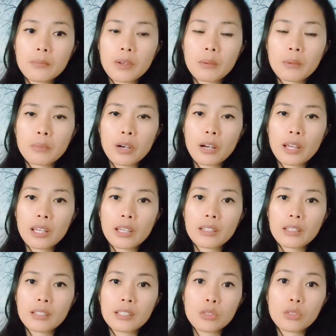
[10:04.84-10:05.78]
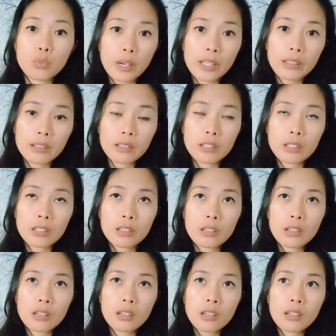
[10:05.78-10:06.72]
Brian did went
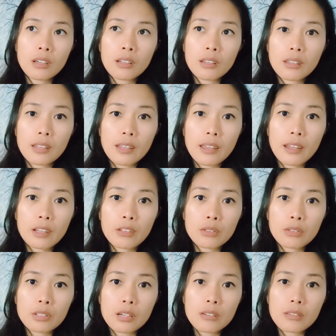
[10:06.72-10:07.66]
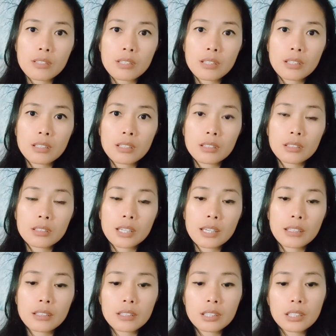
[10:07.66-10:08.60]
there
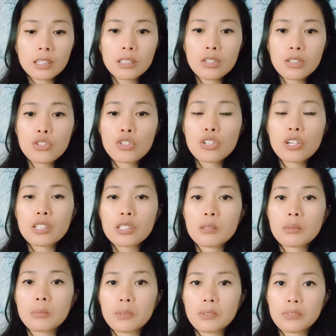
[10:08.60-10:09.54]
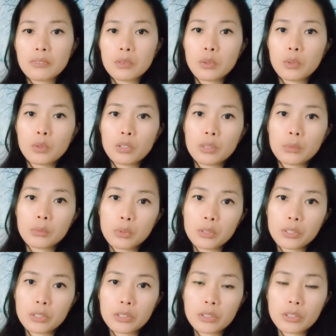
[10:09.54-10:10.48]
2019, just before the
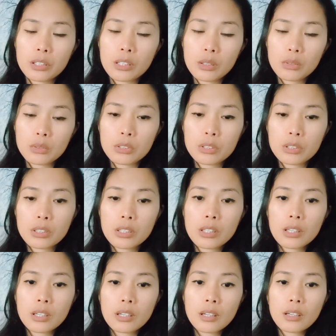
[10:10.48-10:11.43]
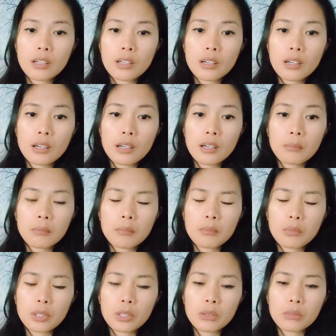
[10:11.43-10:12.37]
border closed.
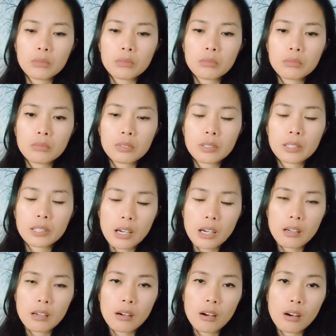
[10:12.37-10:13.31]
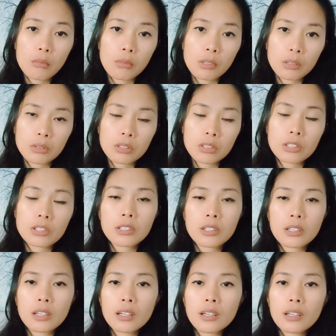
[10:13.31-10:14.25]
Well, yeah, almost,
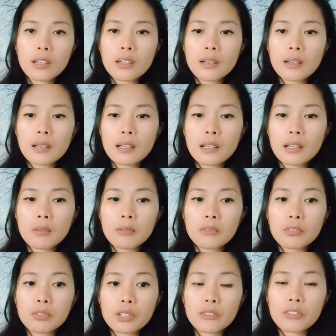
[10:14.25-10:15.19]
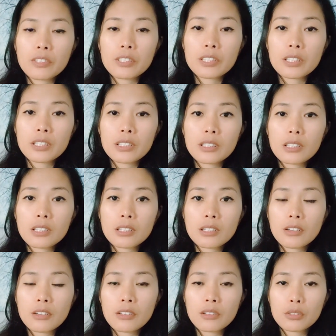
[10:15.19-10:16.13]
for a visit
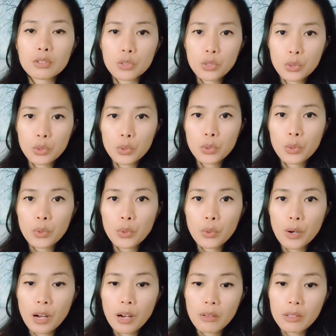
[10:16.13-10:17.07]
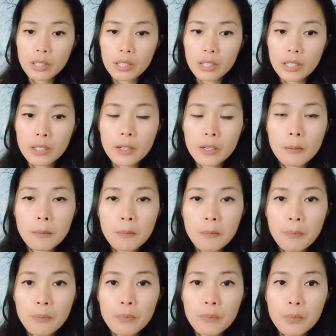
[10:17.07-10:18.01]
to our
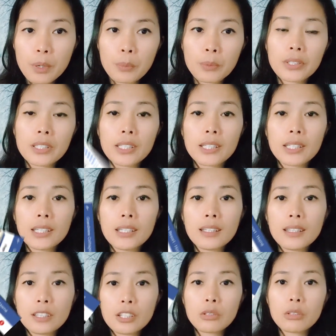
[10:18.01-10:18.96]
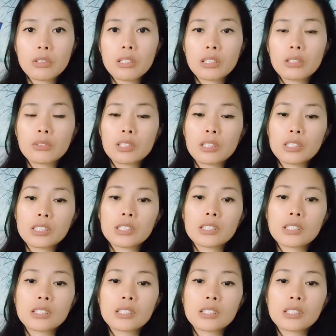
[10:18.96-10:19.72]
property there in Negros,